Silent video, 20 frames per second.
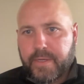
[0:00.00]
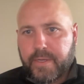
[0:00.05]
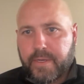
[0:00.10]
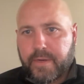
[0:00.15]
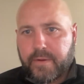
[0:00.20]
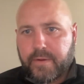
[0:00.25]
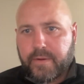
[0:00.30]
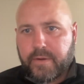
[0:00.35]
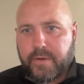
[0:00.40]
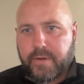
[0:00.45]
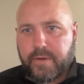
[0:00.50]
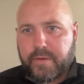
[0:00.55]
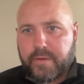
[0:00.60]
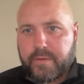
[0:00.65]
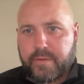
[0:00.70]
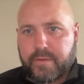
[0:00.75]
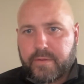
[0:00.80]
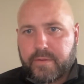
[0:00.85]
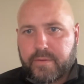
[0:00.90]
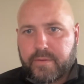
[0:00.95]

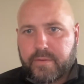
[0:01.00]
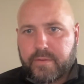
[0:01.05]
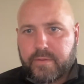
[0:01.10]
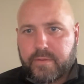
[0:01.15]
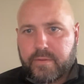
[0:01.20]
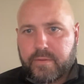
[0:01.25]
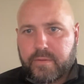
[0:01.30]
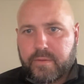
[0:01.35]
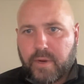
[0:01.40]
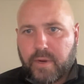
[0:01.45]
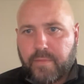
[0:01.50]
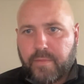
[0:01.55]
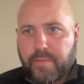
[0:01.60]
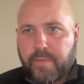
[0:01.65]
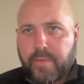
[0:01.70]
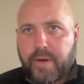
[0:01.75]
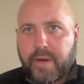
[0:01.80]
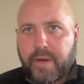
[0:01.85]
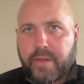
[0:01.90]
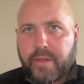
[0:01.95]
your upper
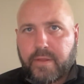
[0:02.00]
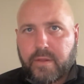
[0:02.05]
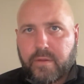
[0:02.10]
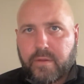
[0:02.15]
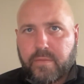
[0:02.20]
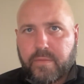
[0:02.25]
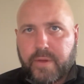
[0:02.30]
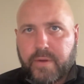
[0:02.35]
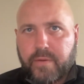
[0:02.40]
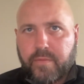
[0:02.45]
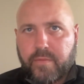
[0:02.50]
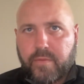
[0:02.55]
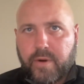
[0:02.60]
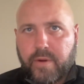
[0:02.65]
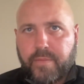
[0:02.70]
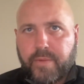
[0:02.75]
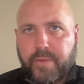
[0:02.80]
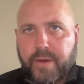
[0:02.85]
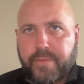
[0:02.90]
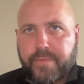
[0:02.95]
body a little bit
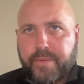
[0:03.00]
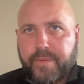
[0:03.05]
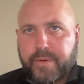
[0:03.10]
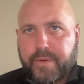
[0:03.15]
warmed up,